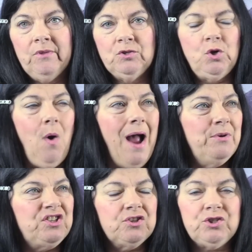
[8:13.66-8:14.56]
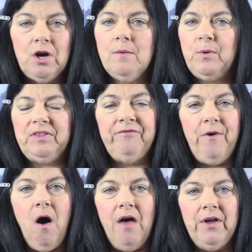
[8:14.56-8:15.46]
So I was disturbed with the
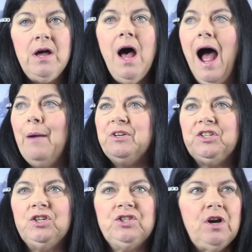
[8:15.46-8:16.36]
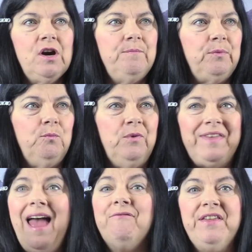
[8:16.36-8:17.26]
father, I was disturbed
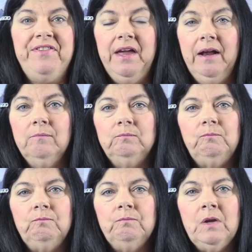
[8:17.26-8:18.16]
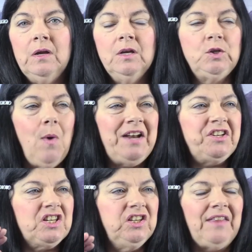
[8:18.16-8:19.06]
with everything. So I
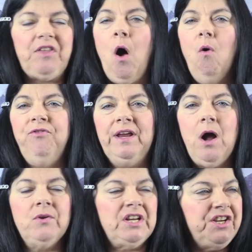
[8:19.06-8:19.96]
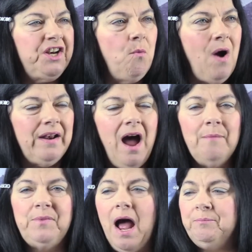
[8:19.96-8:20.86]
just let the whole thing go. I was like, you know what?
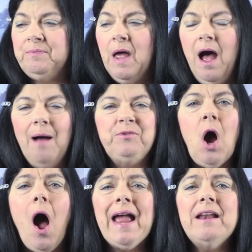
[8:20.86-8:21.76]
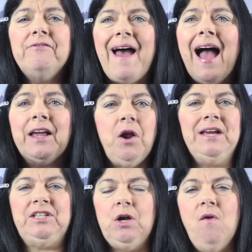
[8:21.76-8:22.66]
I'm I'm I'm tired of
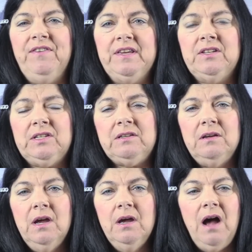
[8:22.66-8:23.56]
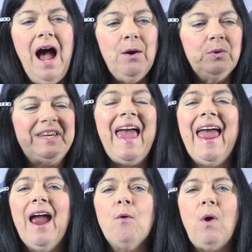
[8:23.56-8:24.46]
agonizing over this. I don't
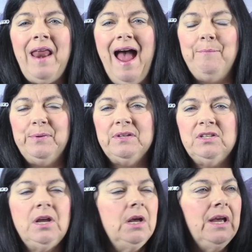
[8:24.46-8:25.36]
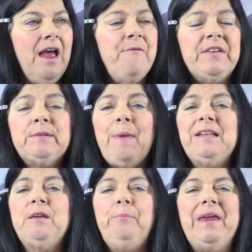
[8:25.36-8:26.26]
care what happens. If it's
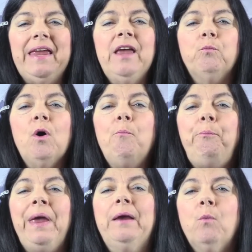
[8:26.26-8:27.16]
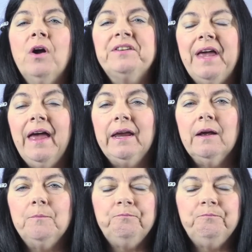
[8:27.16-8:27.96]
meant to be, it will be one day.